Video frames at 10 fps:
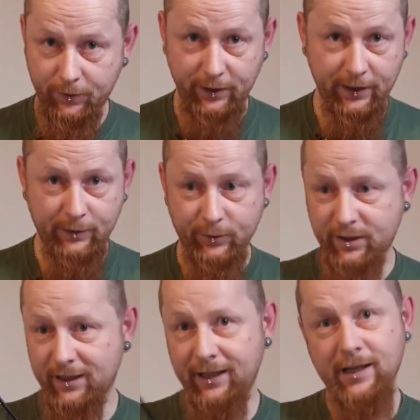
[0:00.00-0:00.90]
again, I would
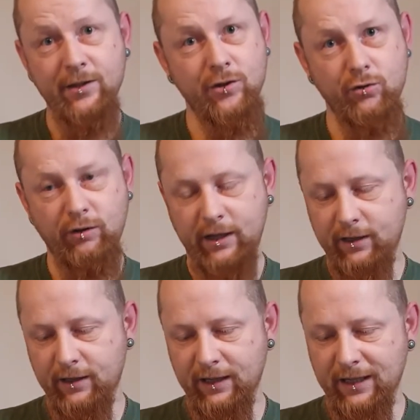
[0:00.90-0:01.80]
slide that straight
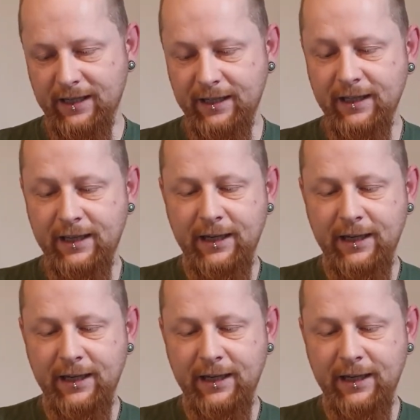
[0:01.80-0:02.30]
onto the line.